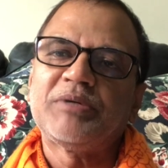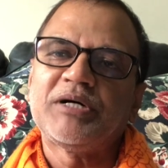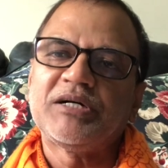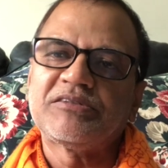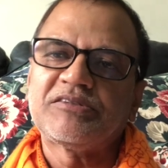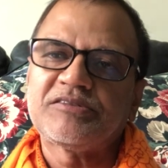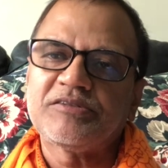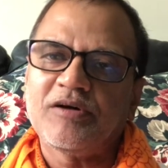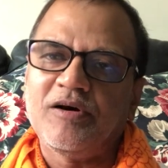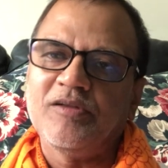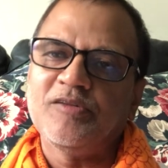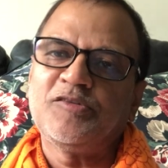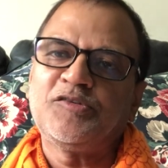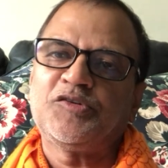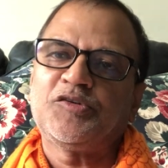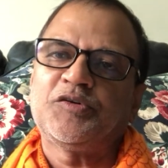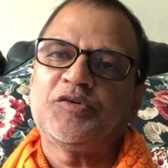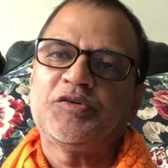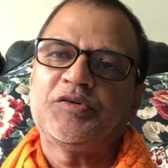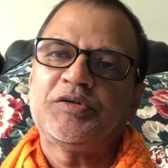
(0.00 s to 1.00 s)
births
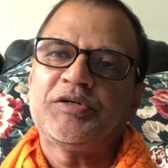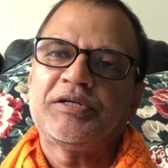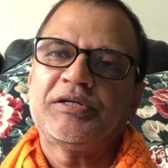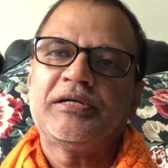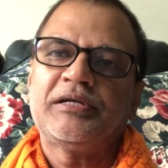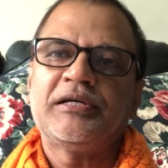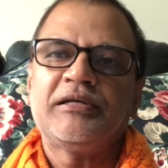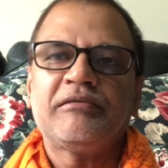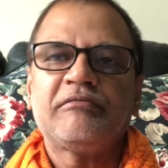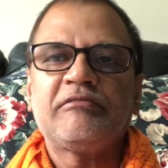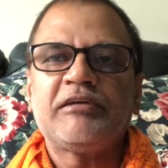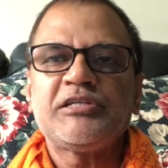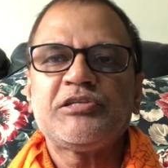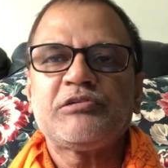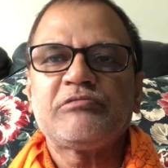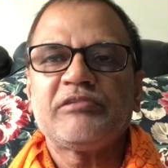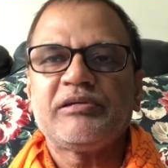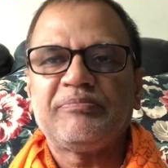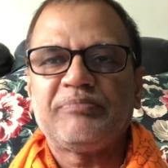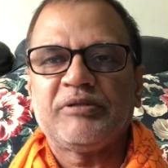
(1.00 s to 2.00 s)
also, in
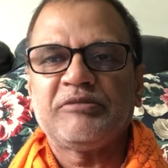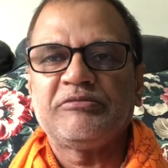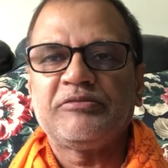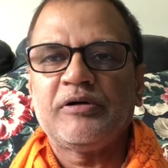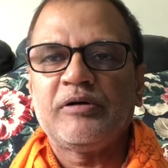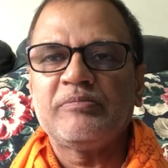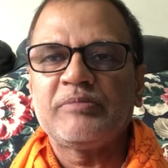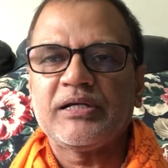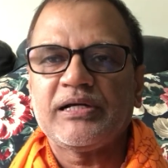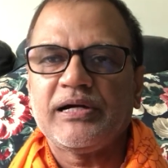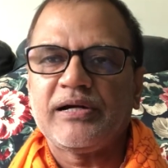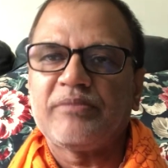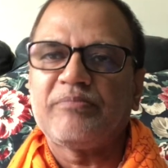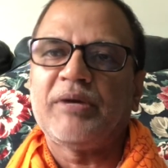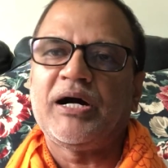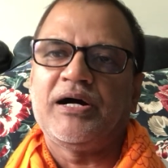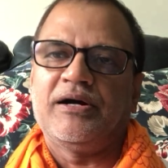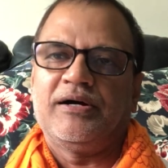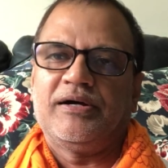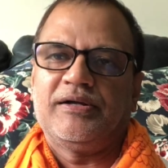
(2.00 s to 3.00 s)
which we performed
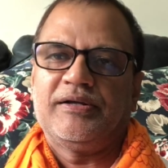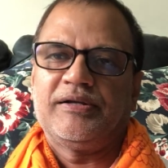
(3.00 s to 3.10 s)
karma.